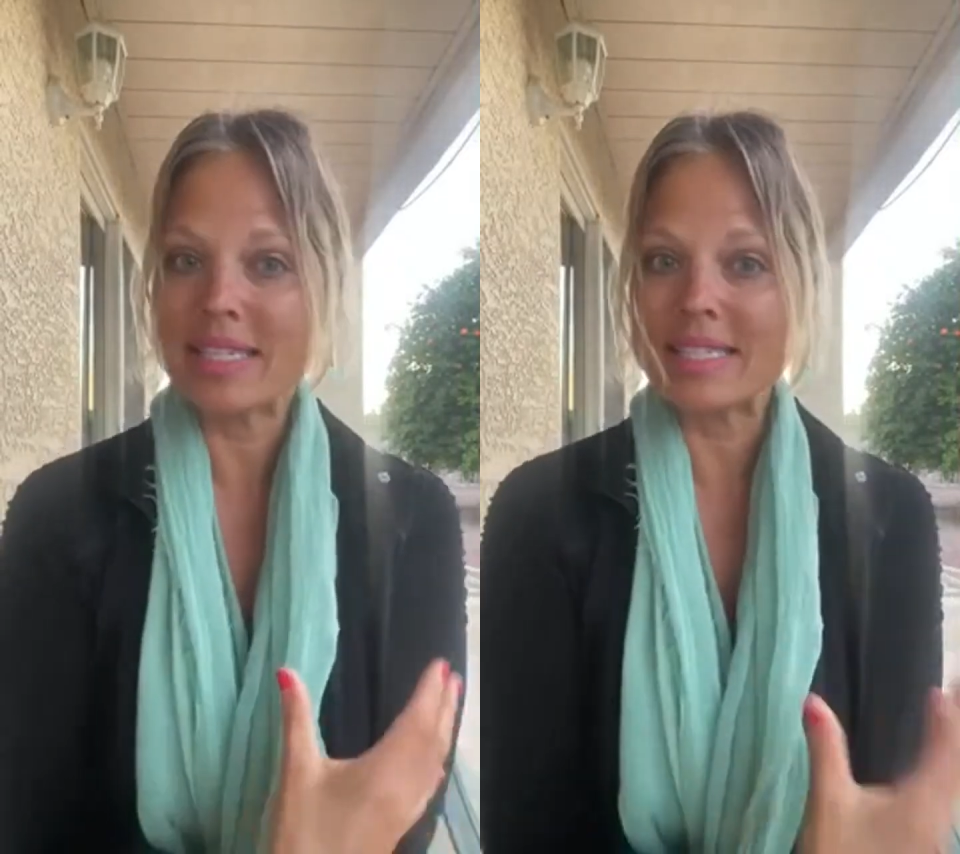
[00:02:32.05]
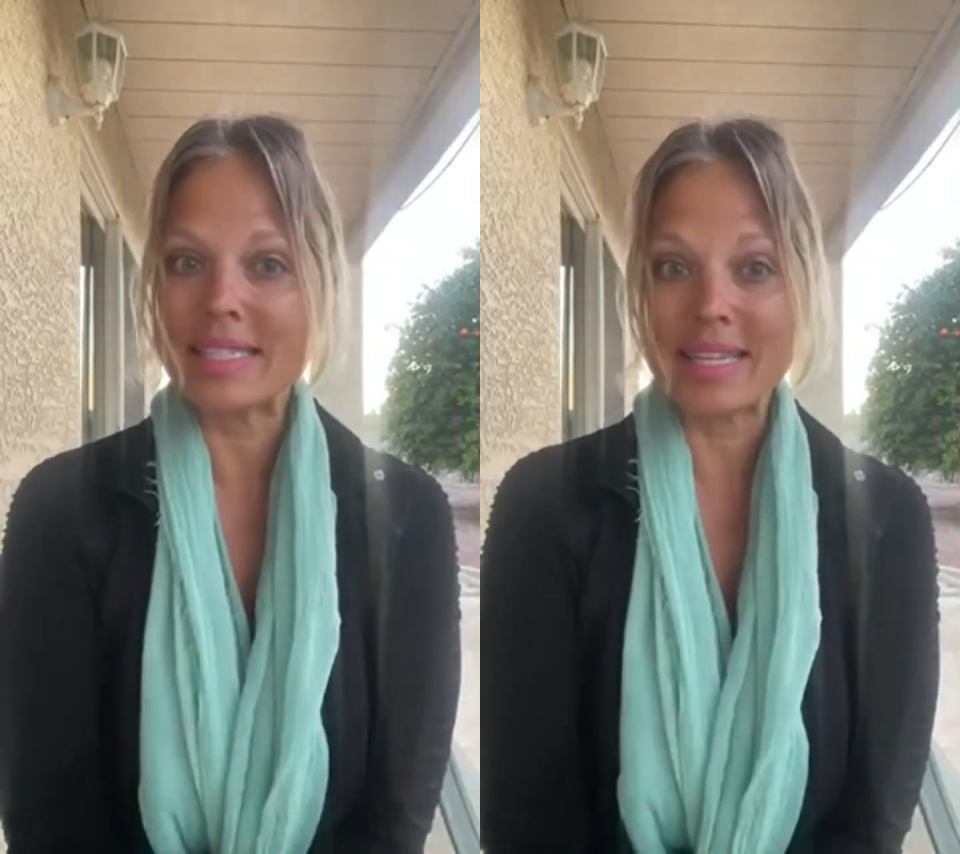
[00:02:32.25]

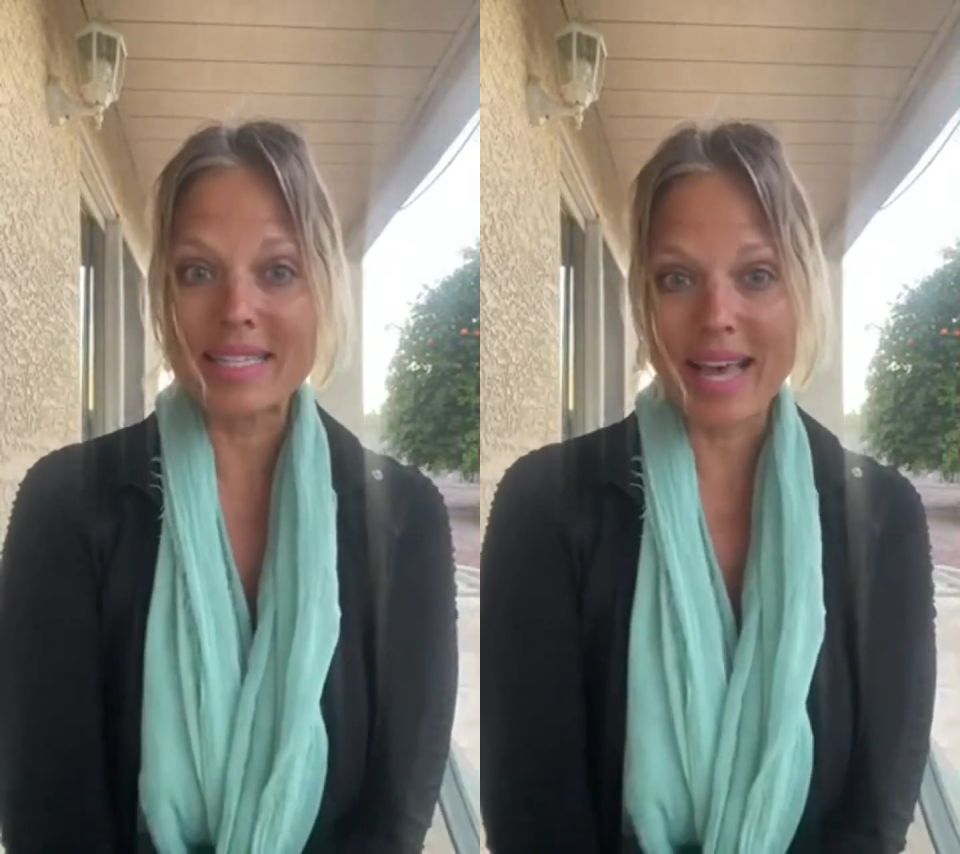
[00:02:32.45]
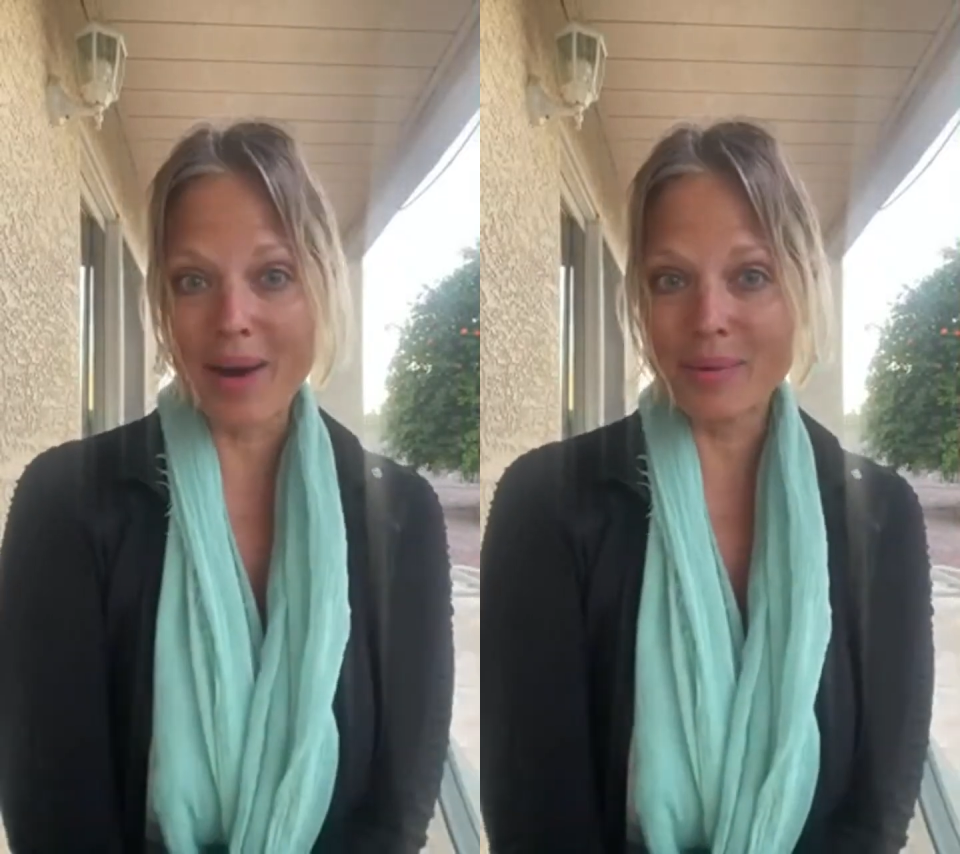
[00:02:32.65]
it's
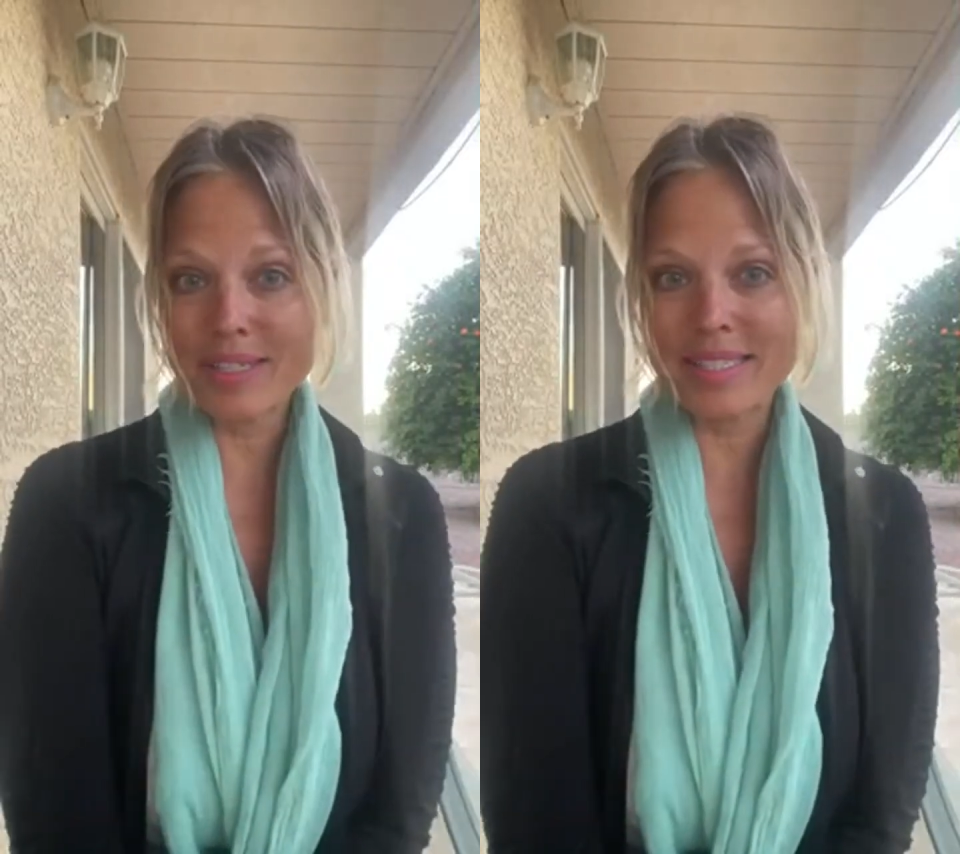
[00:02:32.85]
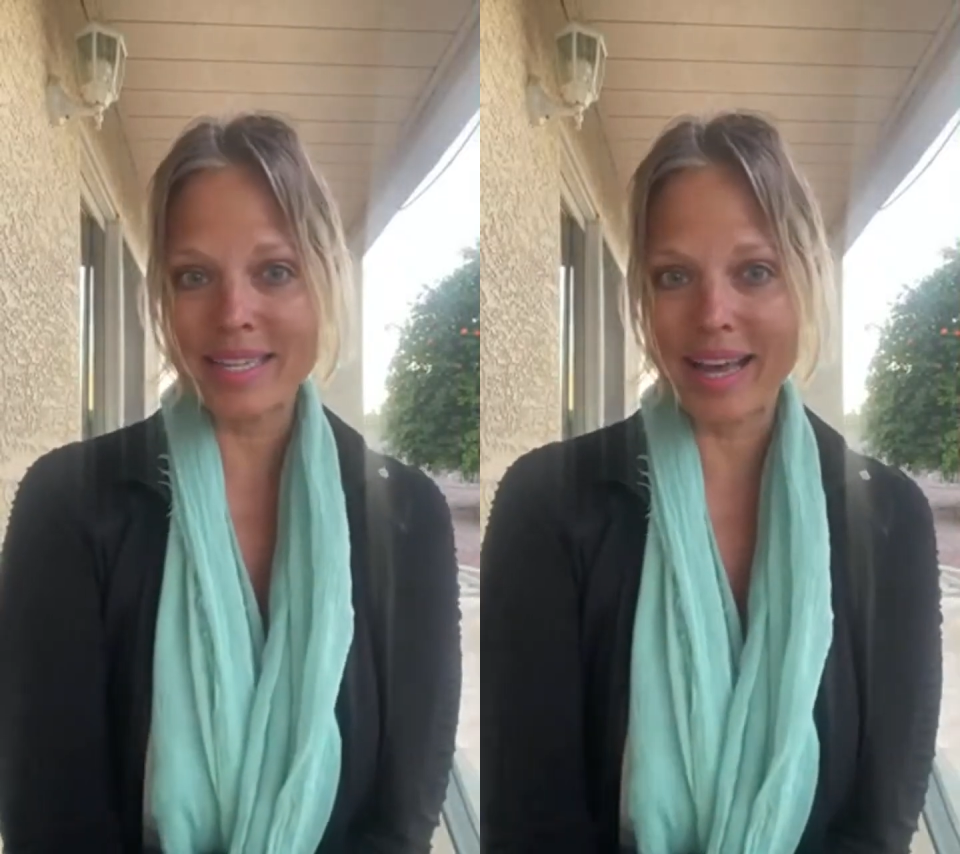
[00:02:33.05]
6
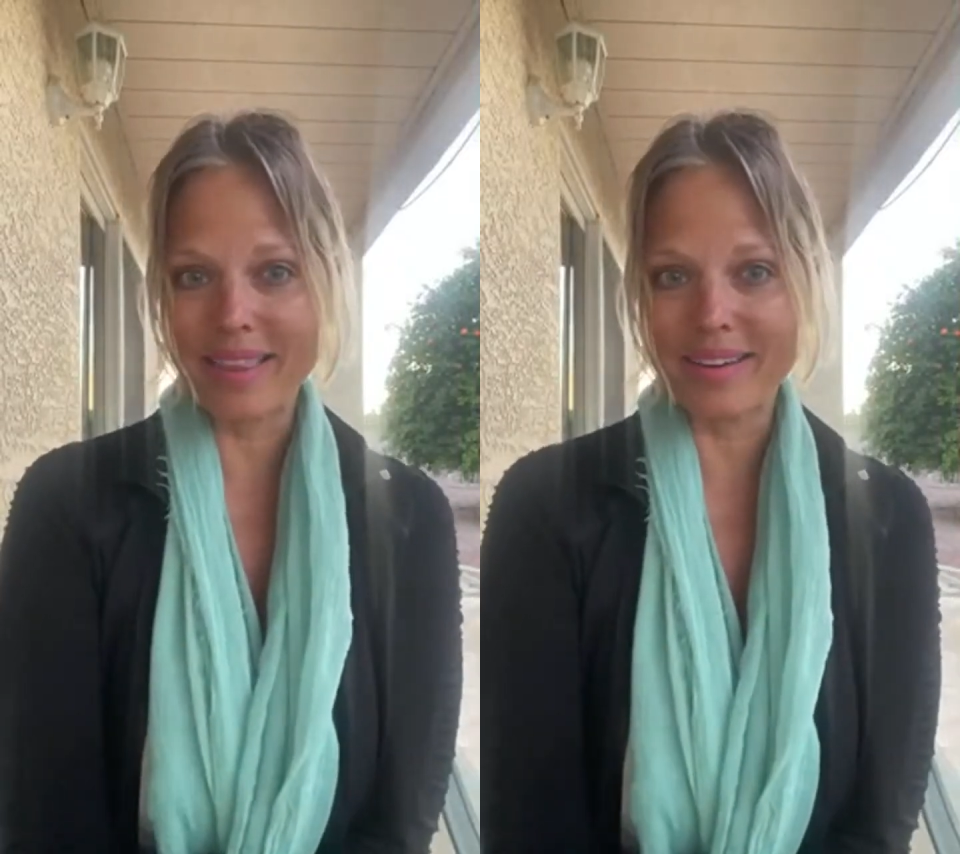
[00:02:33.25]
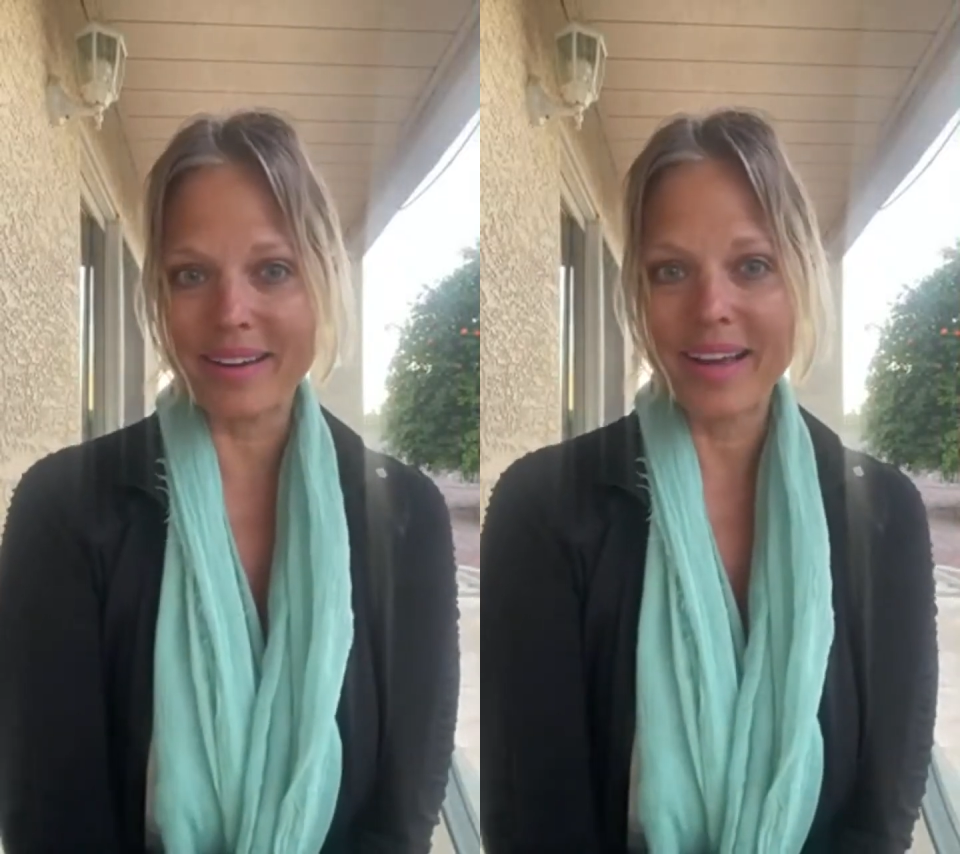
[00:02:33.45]
hours
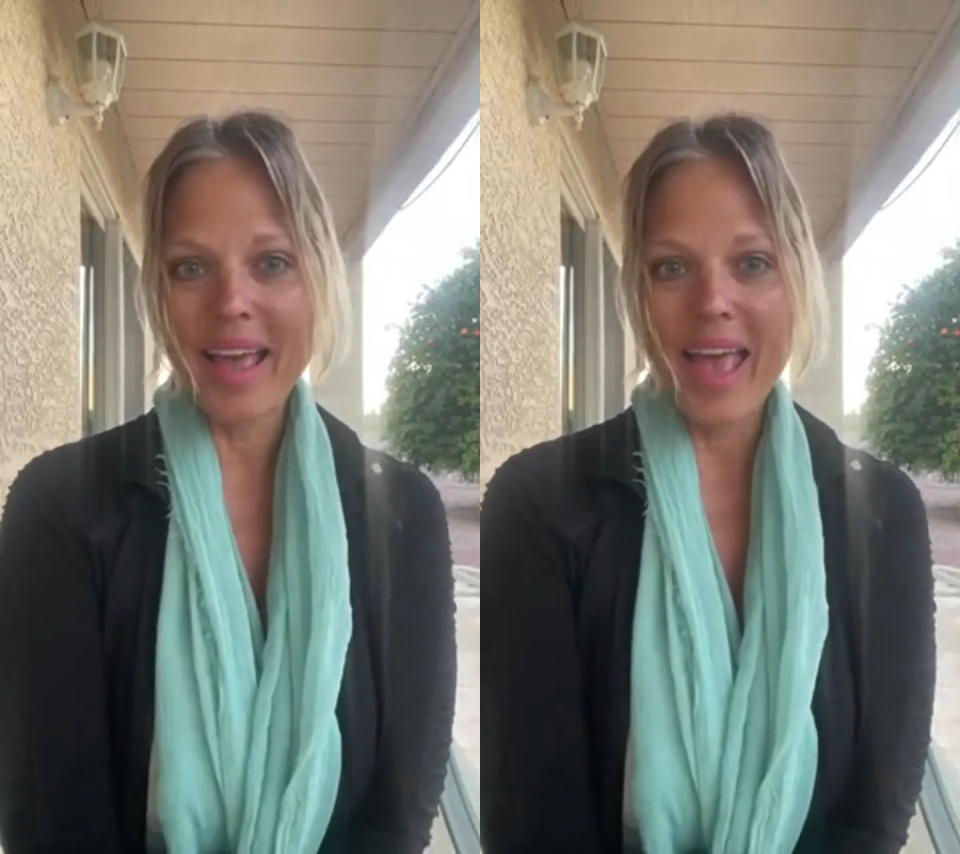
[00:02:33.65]
together.